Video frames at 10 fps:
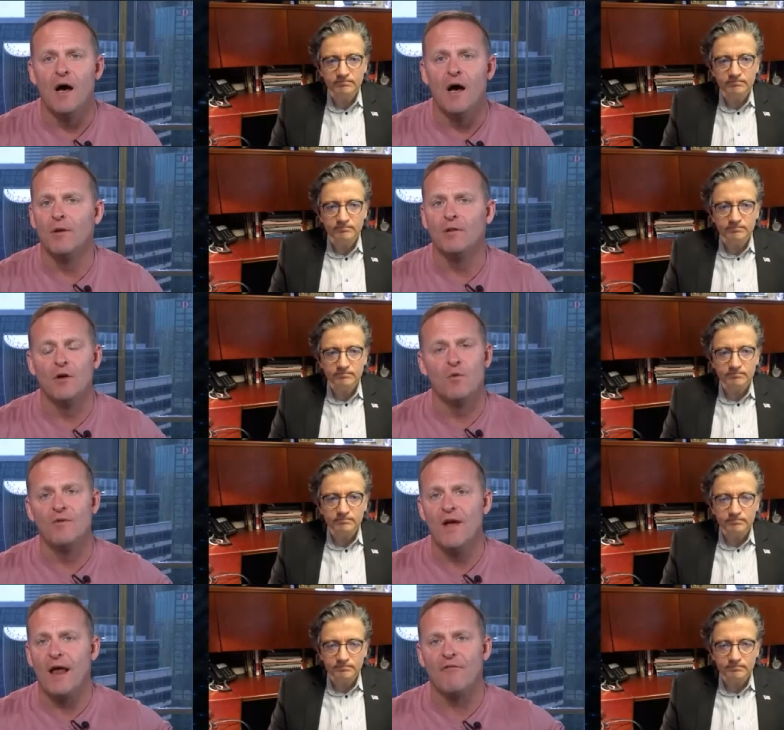Speaker 1: Uh, but look,
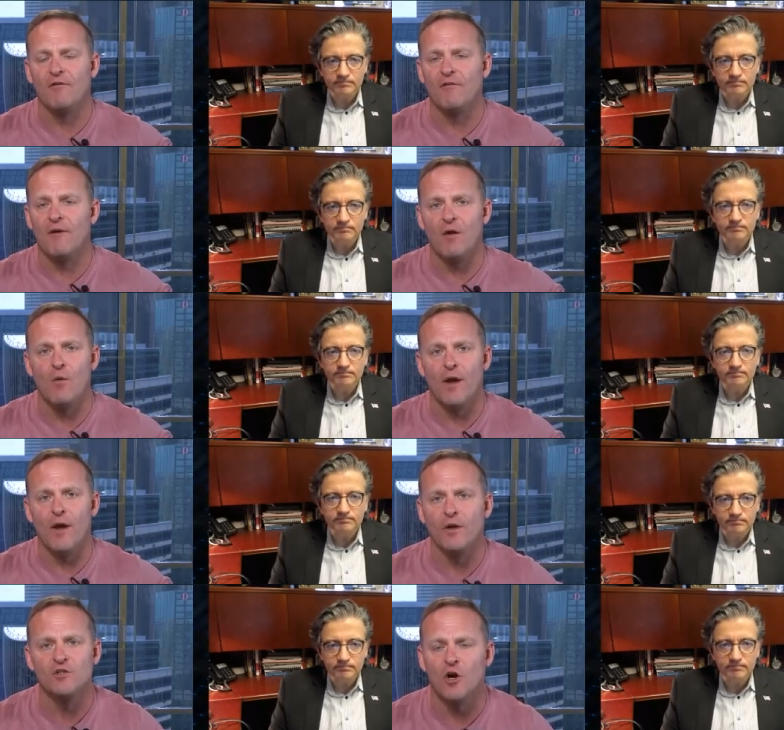we've got to figure out a way
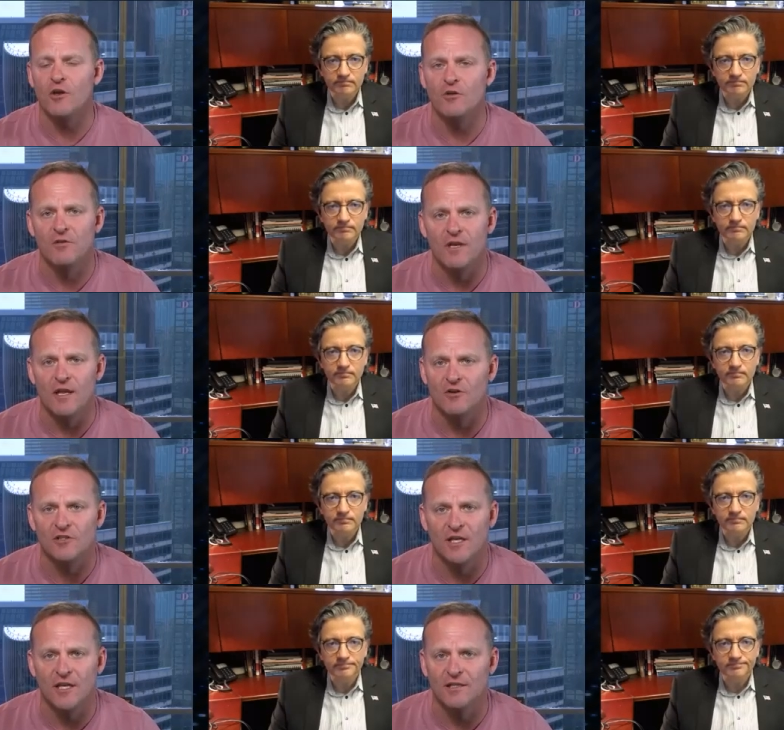to reach our youth in inner
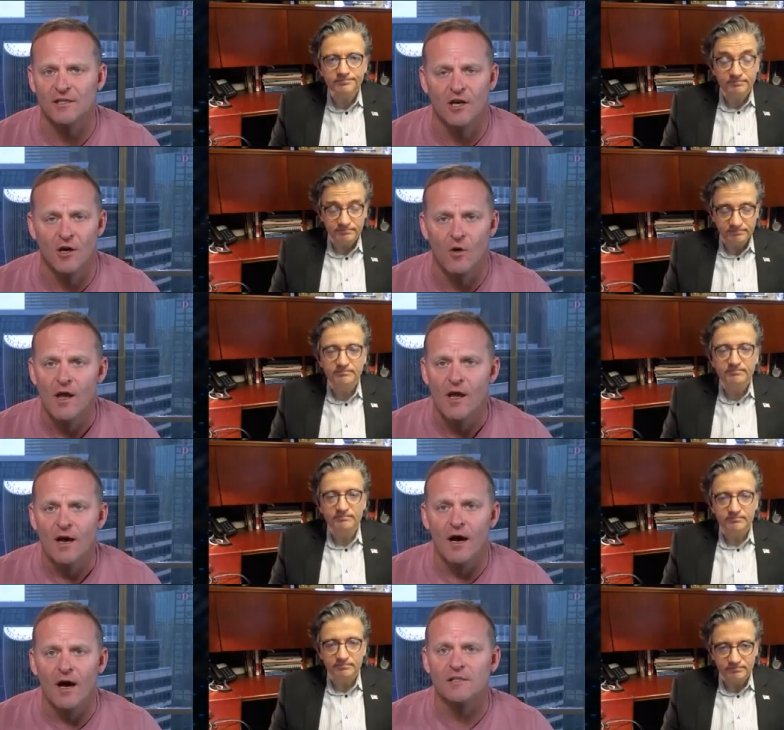cities too,
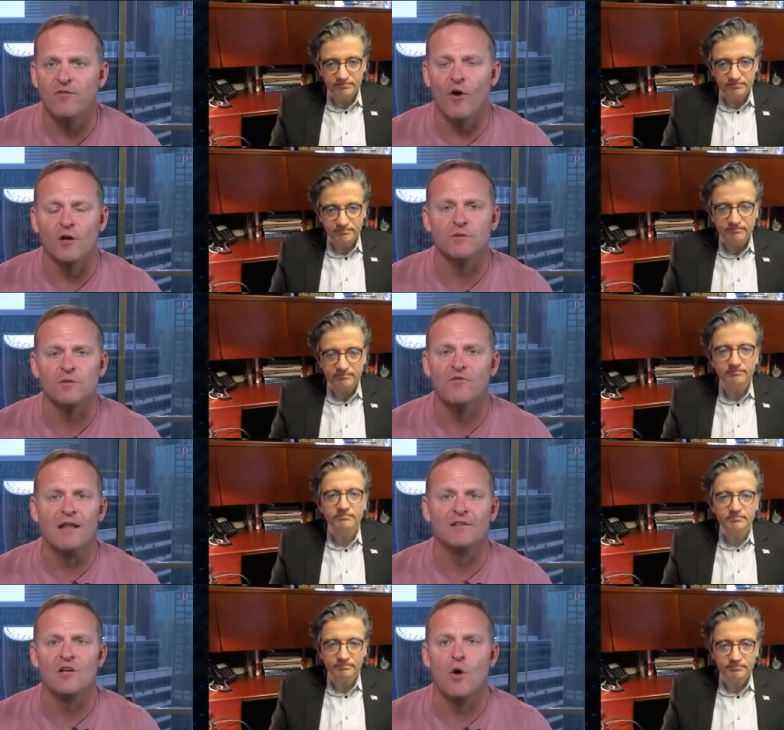uh, as far as with the
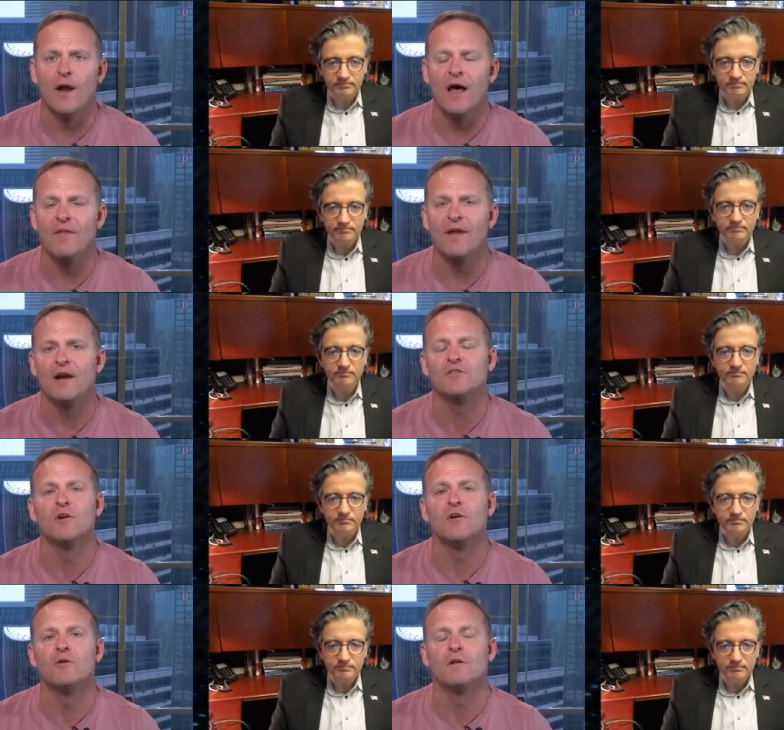violence going on there.
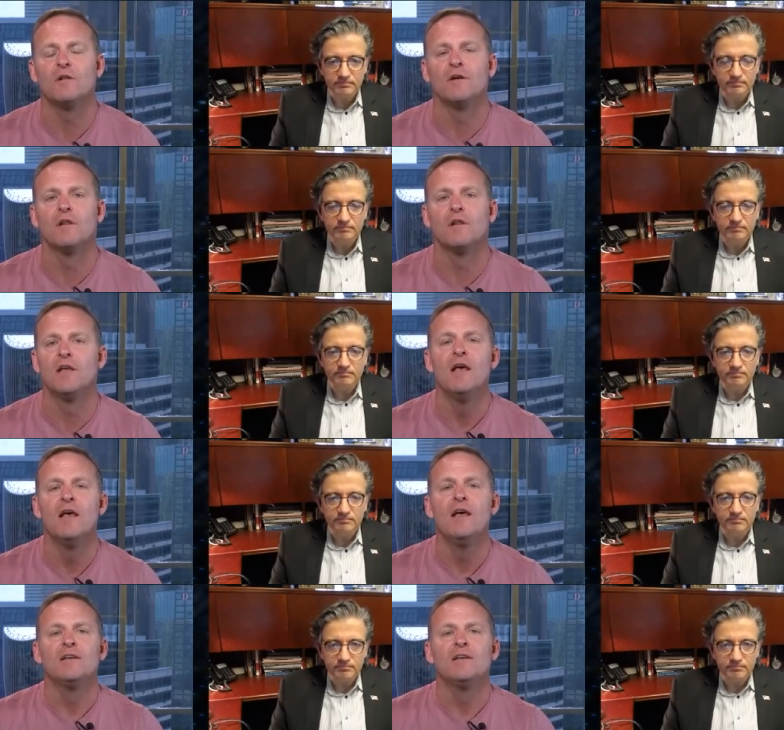So clearly,
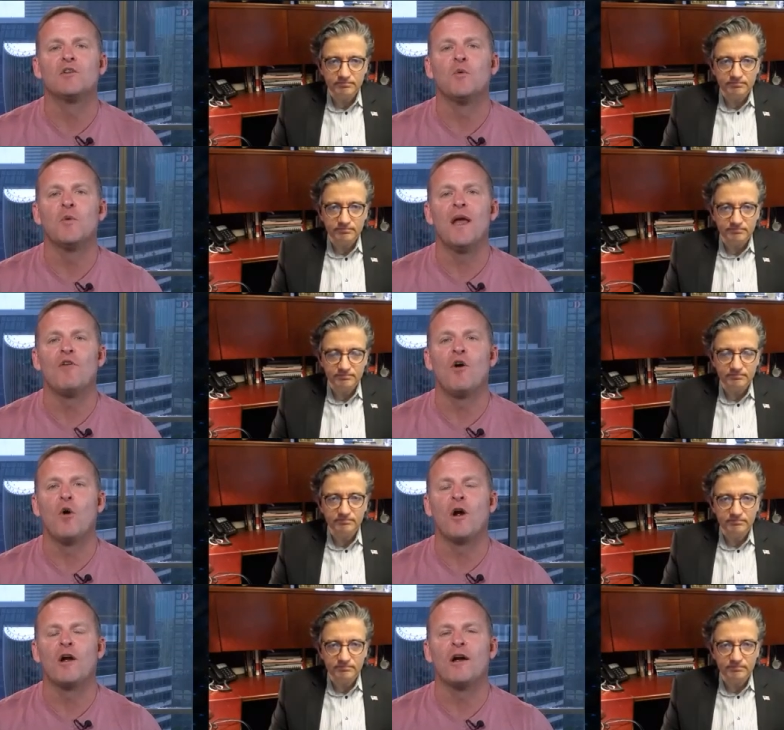Doctor, we have
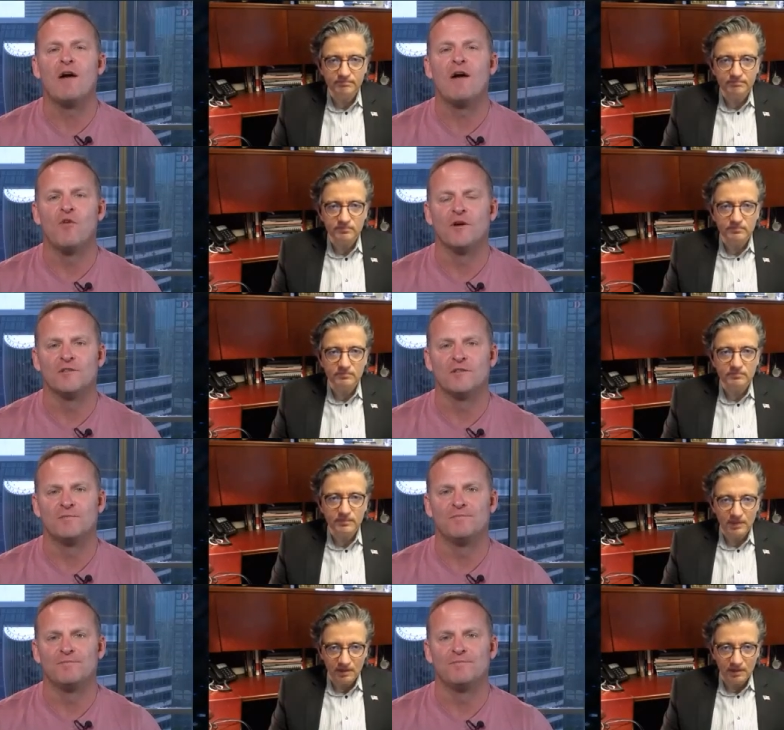our work cut out for
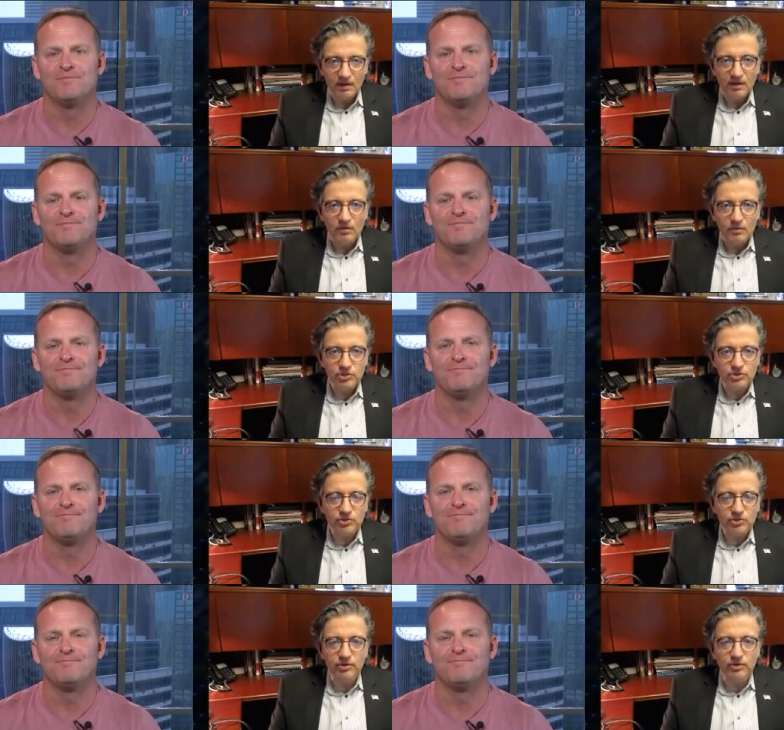us.
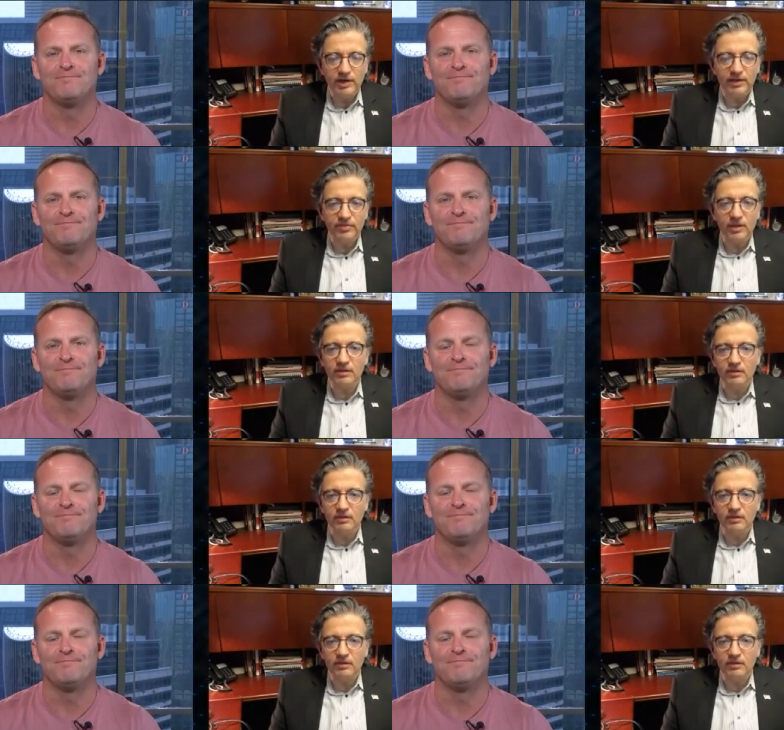
Speaker 2: We sure do. And I